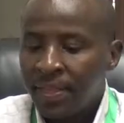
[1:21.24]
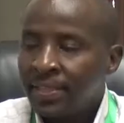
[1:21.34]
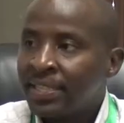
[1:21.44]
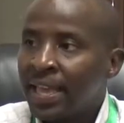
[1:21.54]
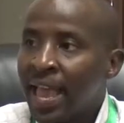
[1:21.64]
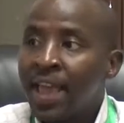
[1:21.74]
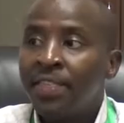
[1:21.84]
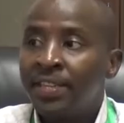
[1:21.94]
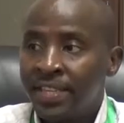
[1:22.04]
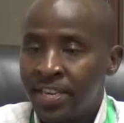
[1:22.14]
This is the
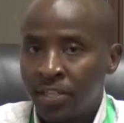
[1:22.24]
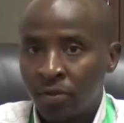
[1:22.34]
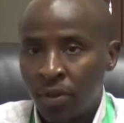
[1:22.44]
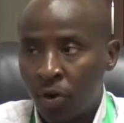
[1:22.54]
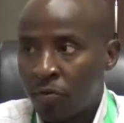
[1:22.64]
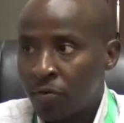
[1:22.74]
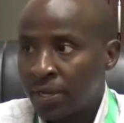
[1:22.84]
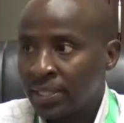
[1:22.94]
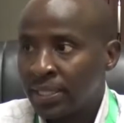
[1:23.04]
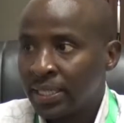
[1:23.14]
8th series of the
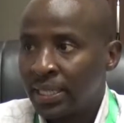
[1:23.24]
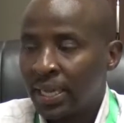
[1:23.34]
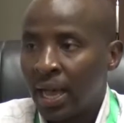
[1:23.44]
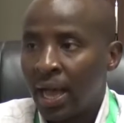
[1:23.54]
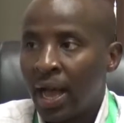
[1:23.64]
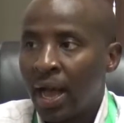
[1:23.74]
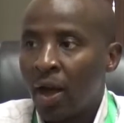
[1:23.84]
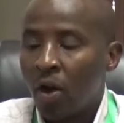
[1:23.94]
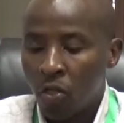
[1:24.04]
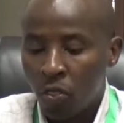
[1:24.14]
conference.
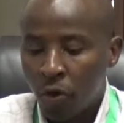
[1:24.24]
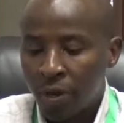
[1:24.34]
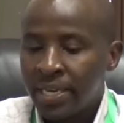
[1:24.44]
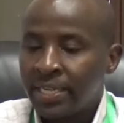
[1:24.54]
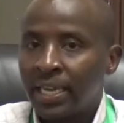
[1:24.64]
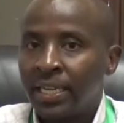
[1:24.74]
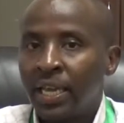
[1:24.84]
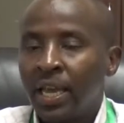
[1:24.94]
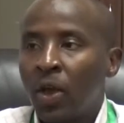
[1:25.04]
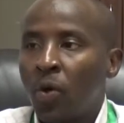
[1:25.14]
Although initially
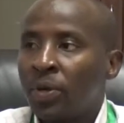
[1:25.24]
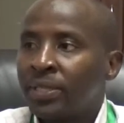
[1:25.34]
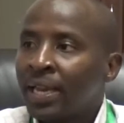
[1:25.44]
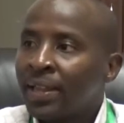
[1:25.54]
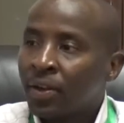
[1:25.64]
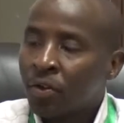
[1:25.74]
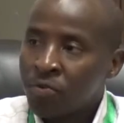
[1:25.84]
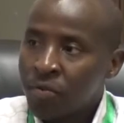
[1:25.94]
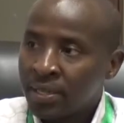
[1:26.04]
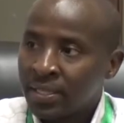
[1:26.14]
we started the
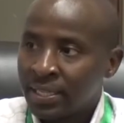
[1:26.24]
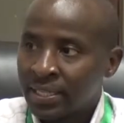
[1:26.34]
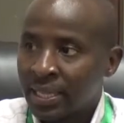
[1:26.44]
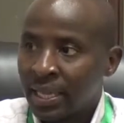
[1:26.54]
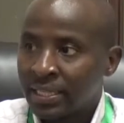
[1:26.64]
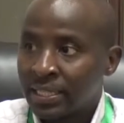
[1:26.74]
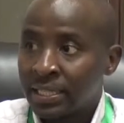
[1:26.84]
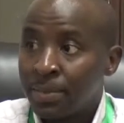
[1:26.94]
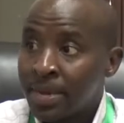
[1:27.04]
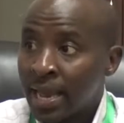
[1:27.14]
conference as
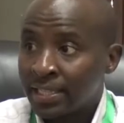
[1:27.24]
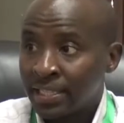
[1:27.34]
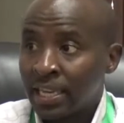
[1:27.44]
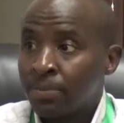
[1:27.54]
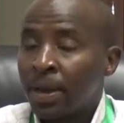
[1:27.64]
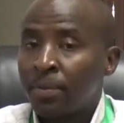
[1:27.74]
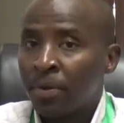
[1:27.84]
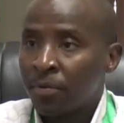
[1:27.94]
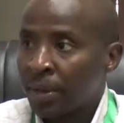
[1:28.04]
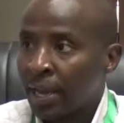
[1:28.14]
seminars in the
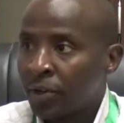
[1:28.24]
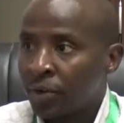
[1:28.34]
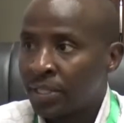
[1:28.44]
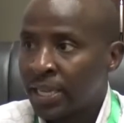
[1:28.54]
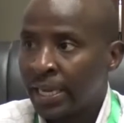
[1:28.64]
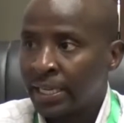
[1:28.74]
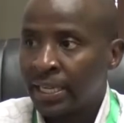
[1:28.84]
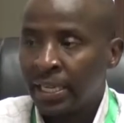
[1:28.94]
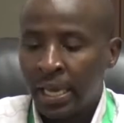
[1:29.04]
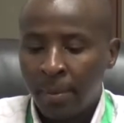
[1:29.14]
Department of Mechanical Engineering,
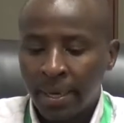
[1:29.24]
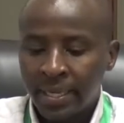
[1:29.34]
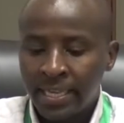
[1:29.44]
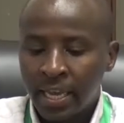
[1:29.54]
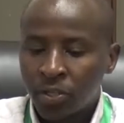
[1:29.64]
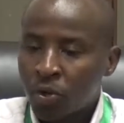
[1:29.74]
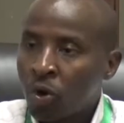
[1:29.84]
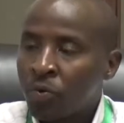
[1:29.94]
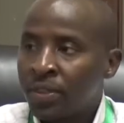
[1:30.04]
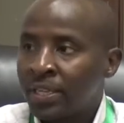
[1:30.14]
but it has
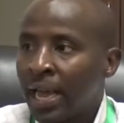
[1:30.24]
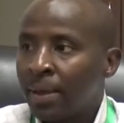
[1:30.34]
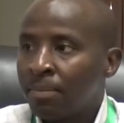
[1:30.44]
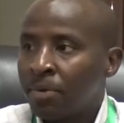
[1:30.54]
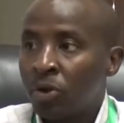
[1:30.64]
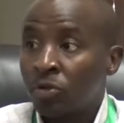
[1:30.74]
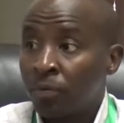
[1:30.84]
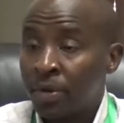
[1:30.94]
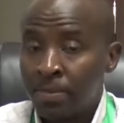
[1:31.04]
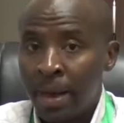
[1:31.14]
grown with time because
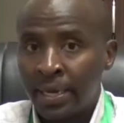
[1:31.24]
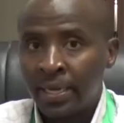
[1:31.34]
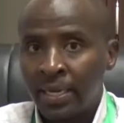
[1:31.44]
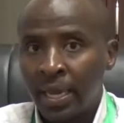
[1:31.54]
of demand.